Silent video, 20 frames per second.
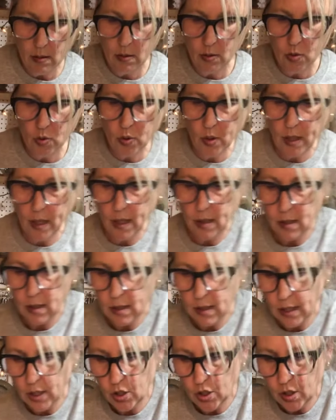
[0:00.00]
Try not to
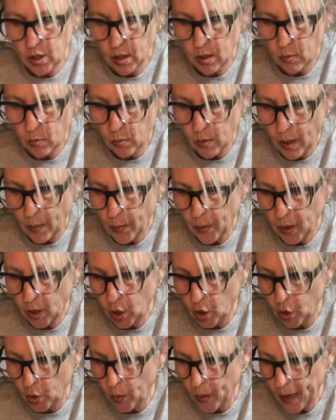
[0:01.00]
touch it where I put
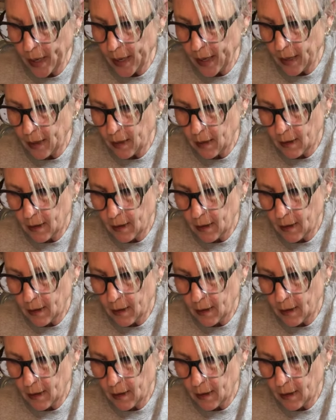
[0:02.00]
glue at.